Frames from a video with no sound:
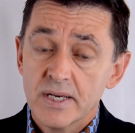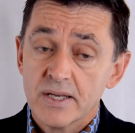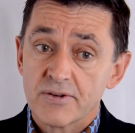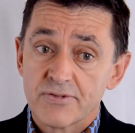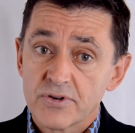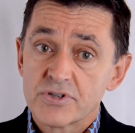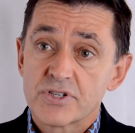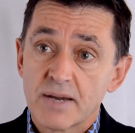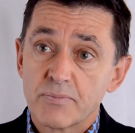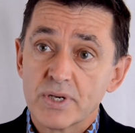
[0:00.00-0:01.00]
the first
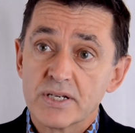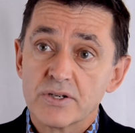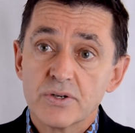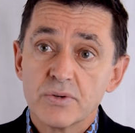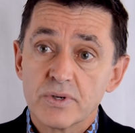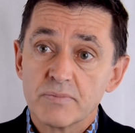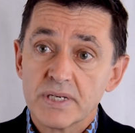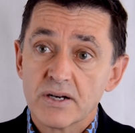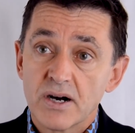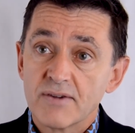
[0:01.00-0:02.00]
step we'd do would be
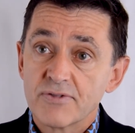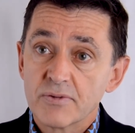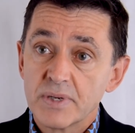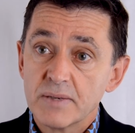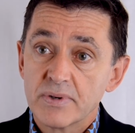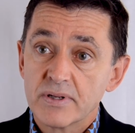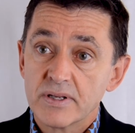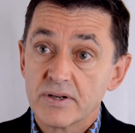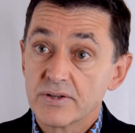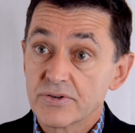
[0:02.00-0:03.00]
to offer people
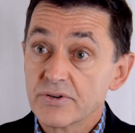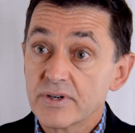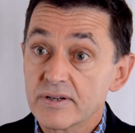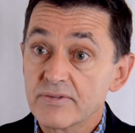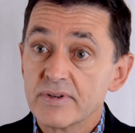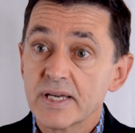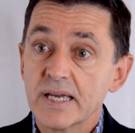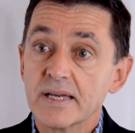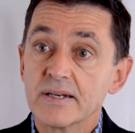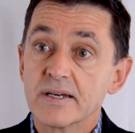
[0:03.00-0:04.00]
an alternative.
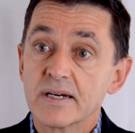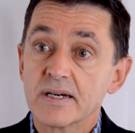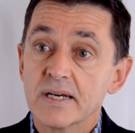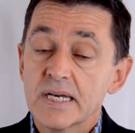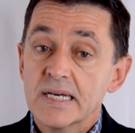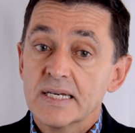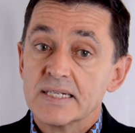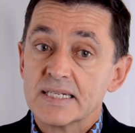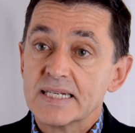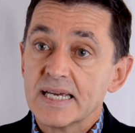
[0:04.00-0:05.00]
And uh,
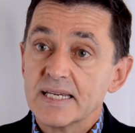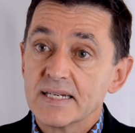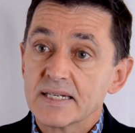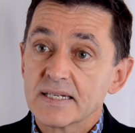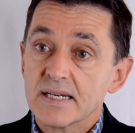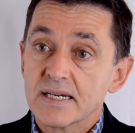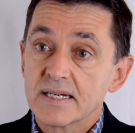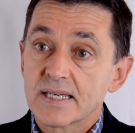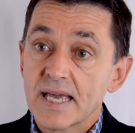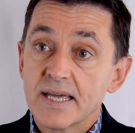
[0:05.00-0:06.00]
to date in uh,
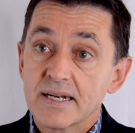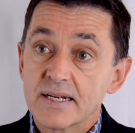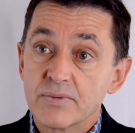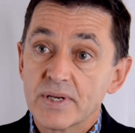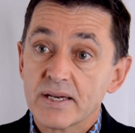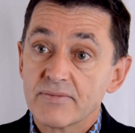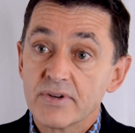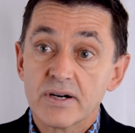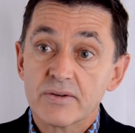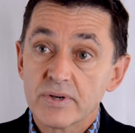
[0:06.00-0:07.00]
Canada, we have
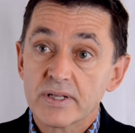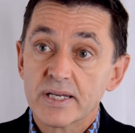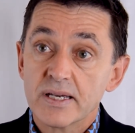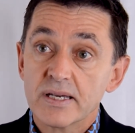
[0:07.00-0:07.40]
not really